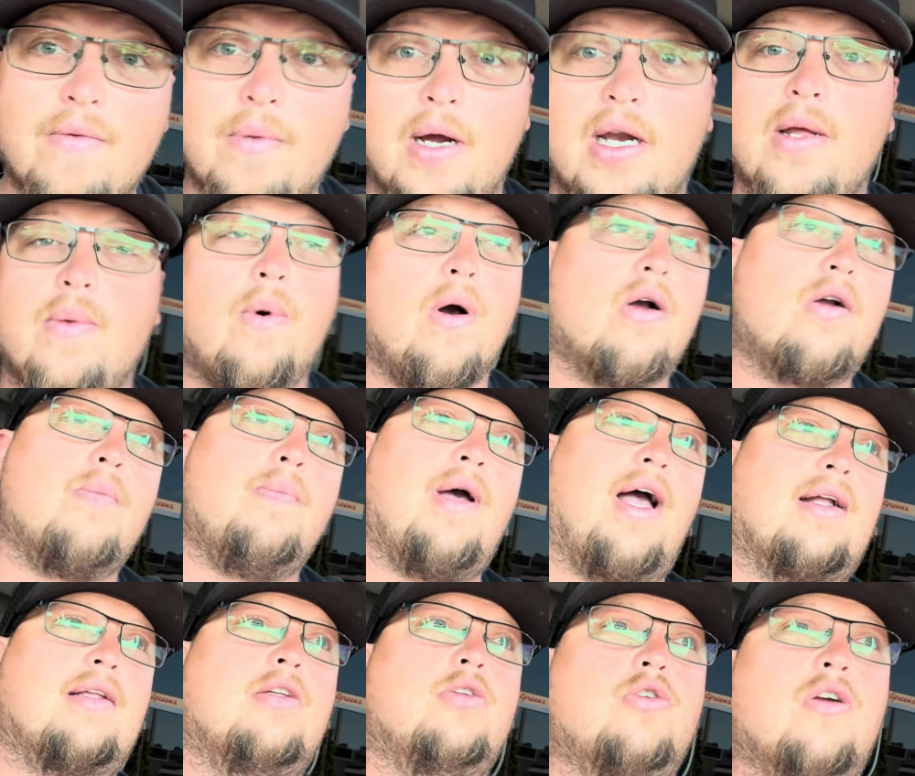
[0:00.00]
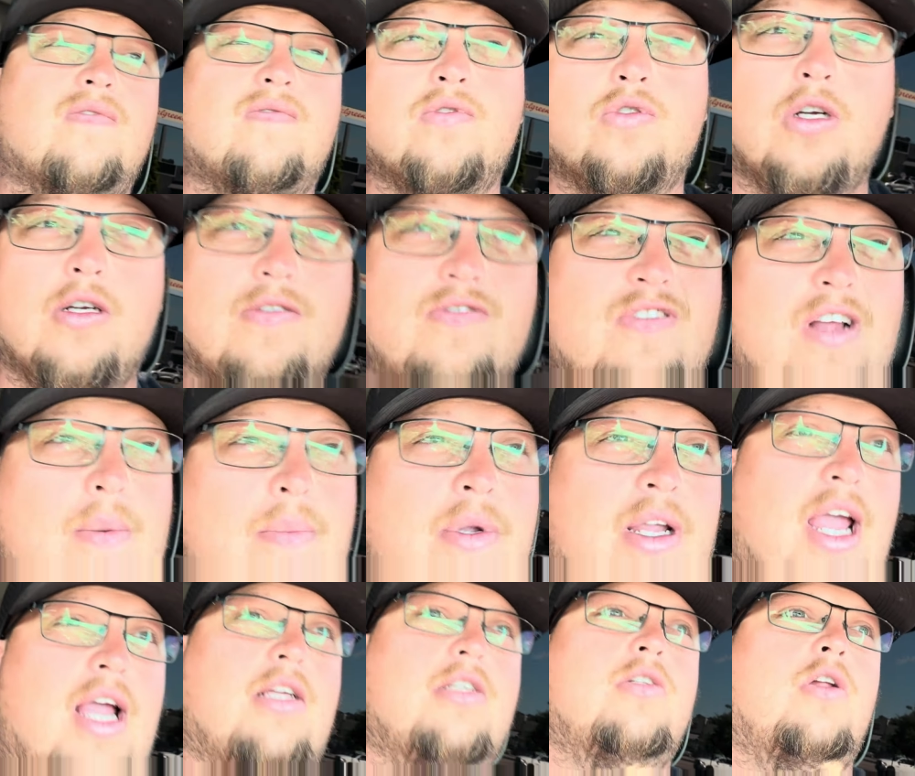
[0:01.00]
everybody, welcome back to Drift and Dreams
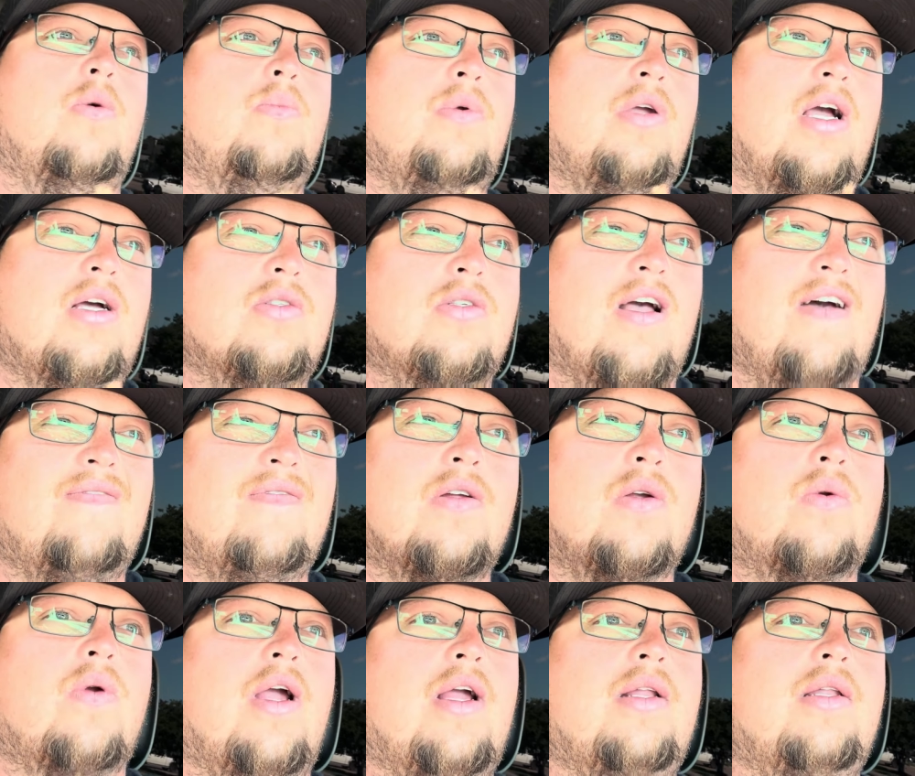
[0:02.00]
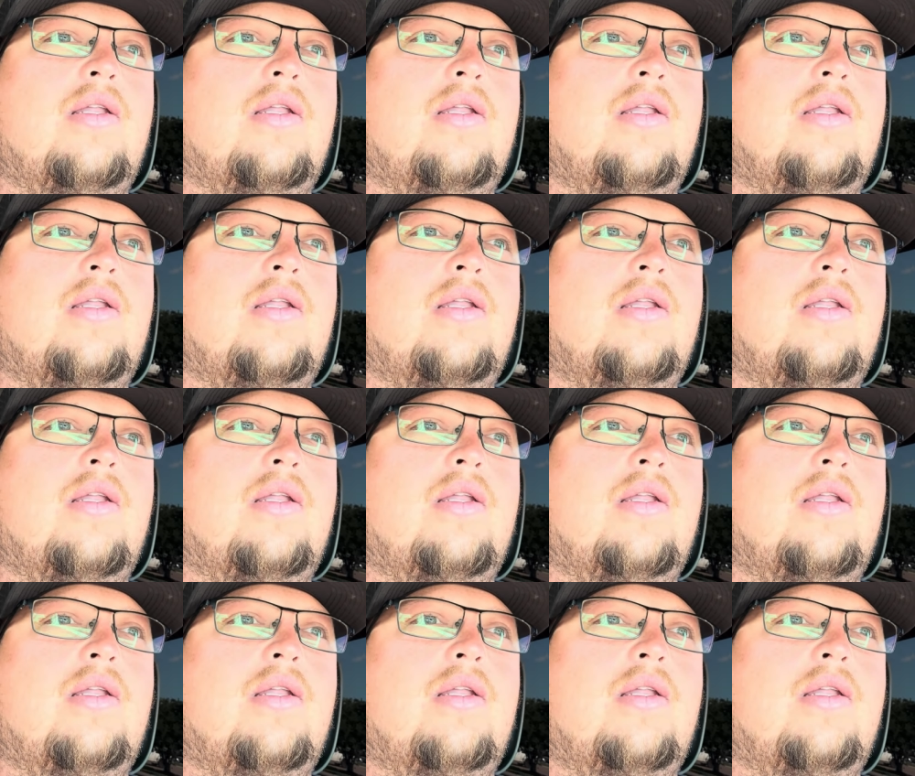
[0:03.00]
Fabrication. Hope you guys are having a great